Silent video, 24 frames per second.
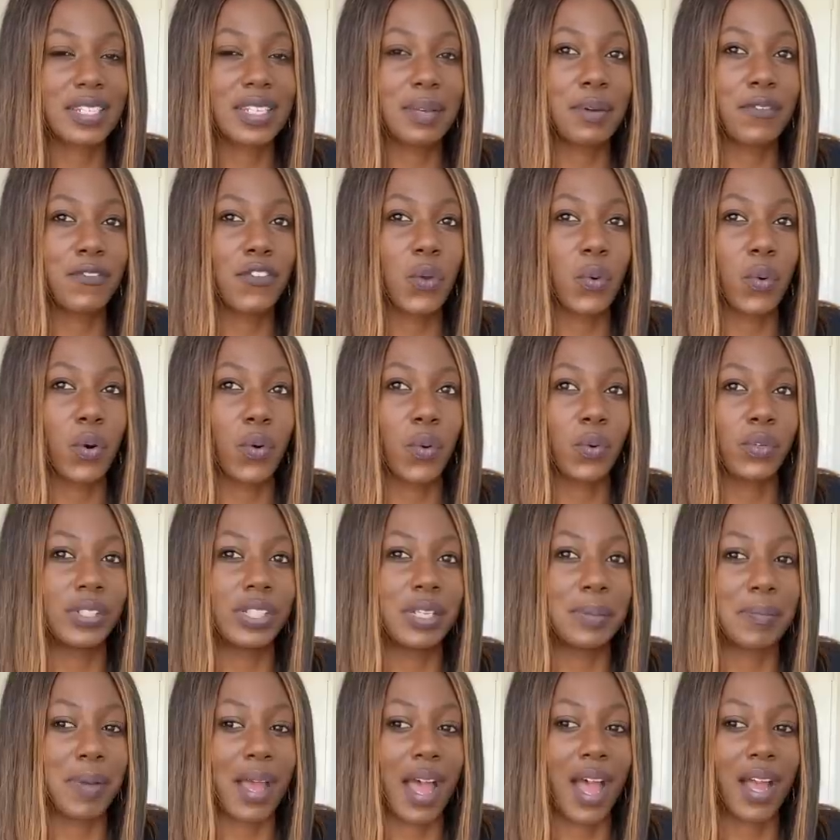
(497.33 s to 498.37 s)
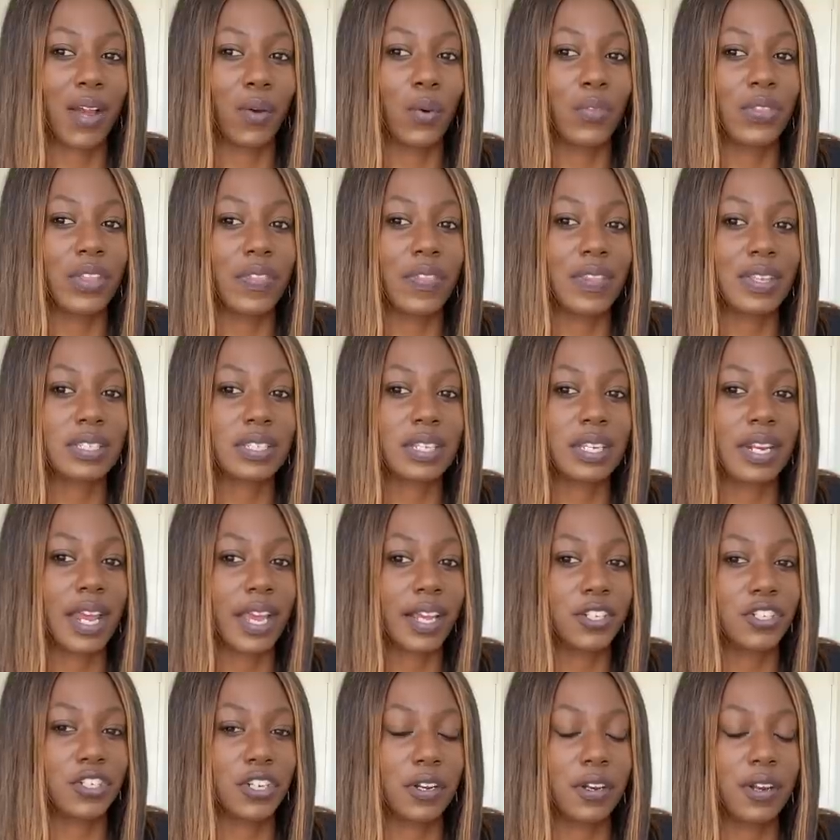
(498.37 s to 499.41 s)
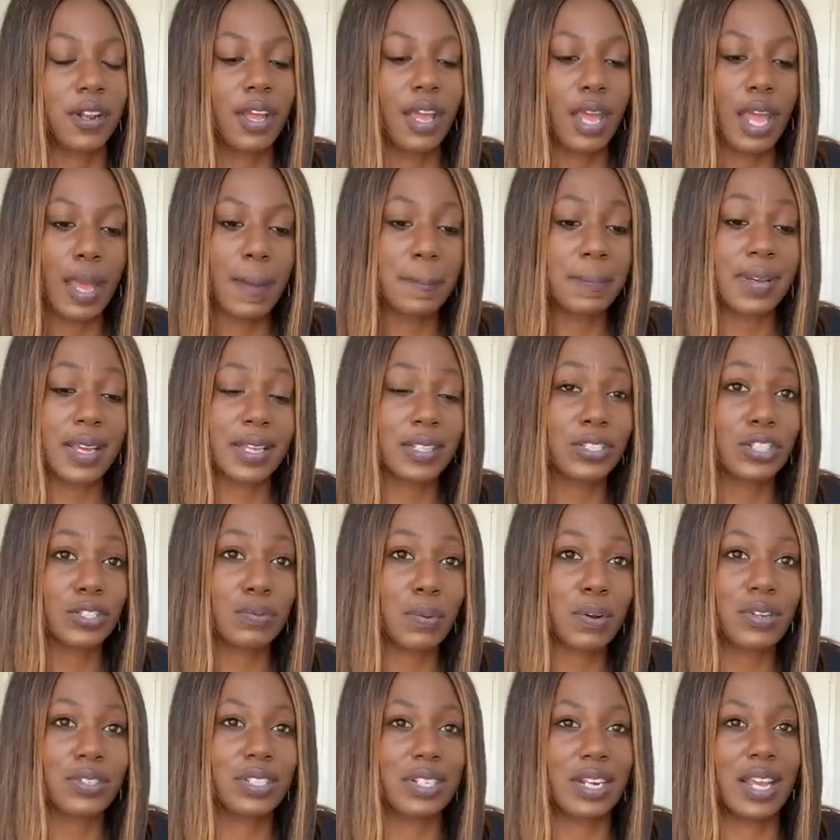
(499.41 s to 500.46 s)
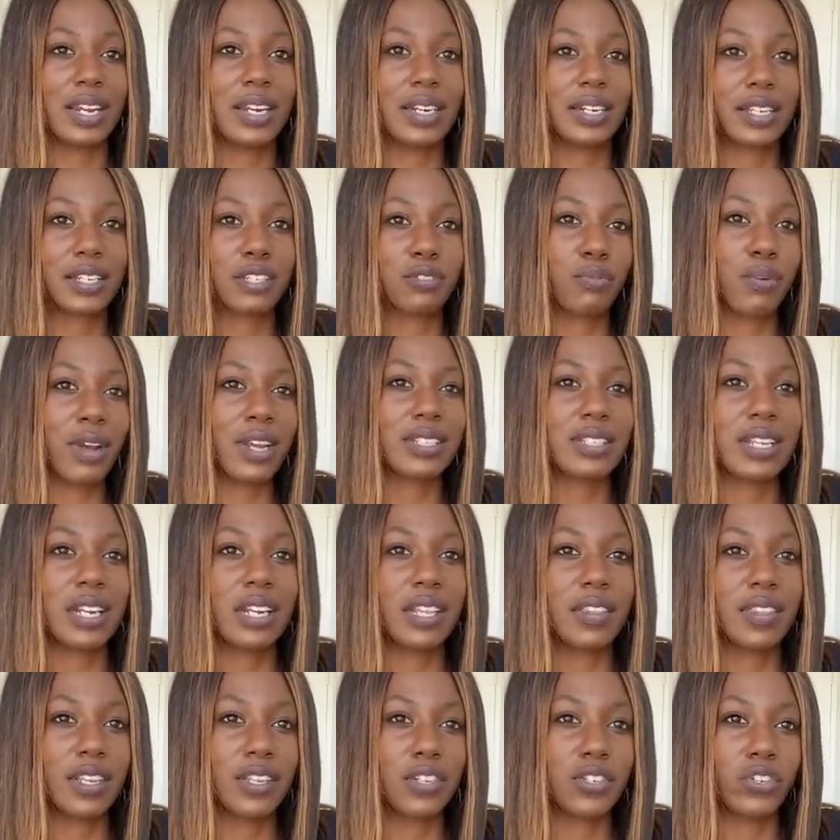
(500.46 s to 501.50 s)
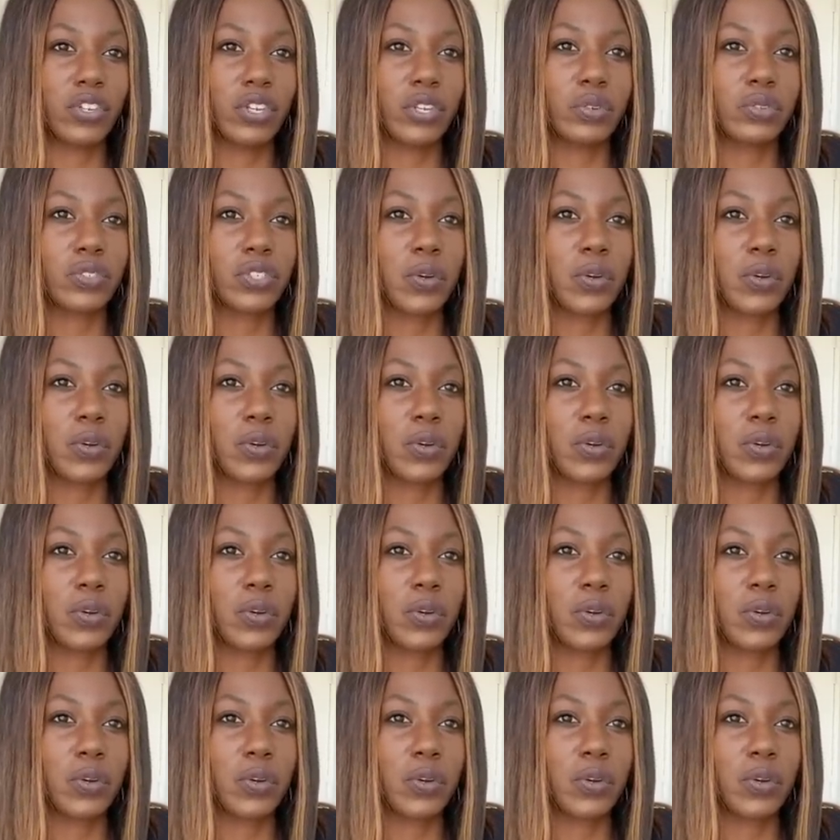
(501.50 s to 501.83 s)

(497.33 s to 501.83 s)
Some of you were holding back within this connection because this person hadn't expressed anything to you.